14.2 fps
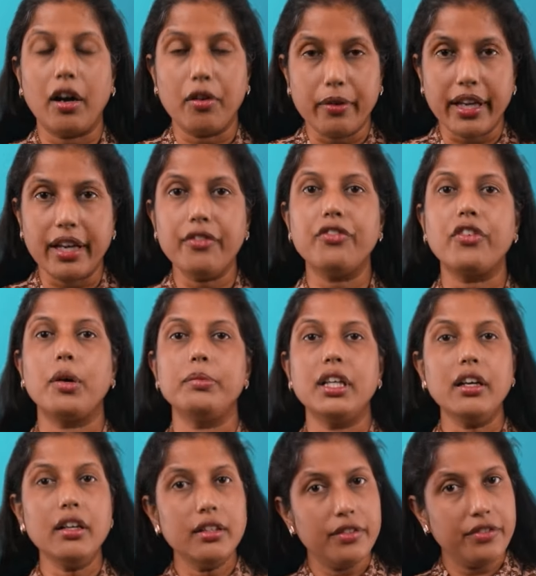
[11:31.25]
away from
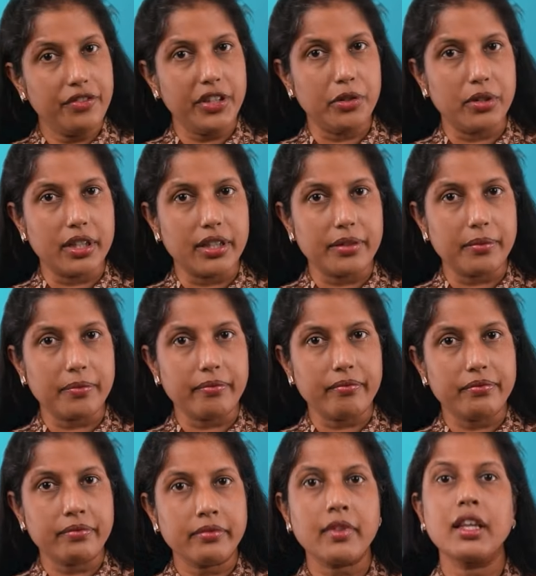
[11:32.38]
the viewer.
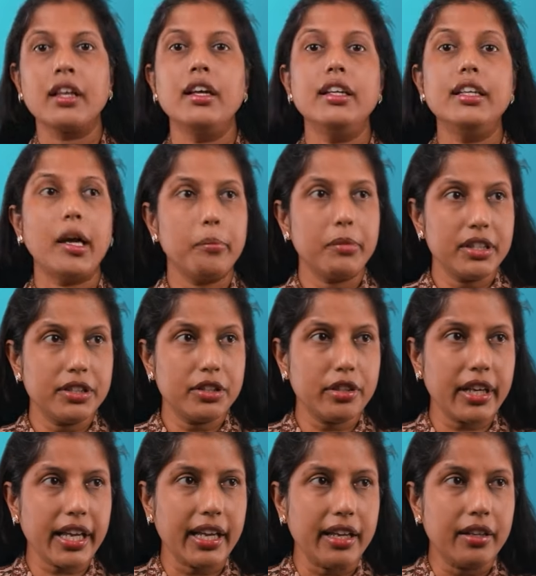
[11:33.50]
Number
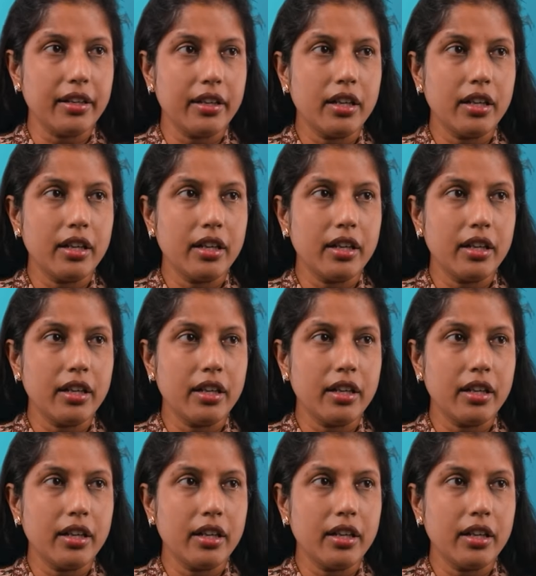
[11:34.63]
3.